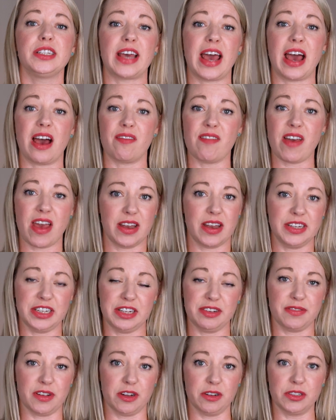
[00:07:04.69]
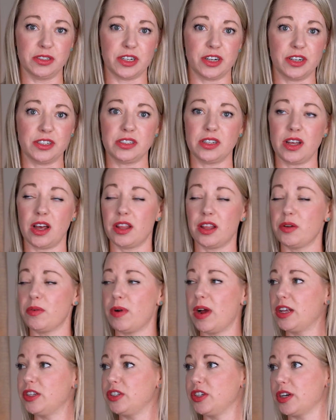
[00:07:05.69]
to have ND filters.
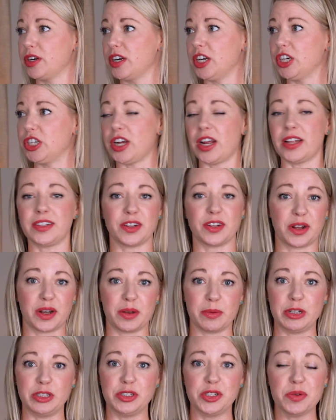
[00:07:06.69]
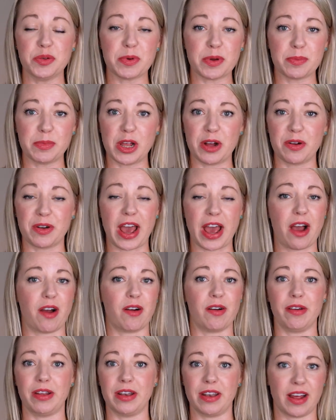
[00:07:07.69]
Otherwise, your shots are gonna be super blown
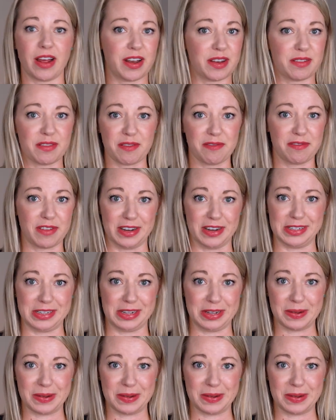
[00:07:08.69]
out and not even fun to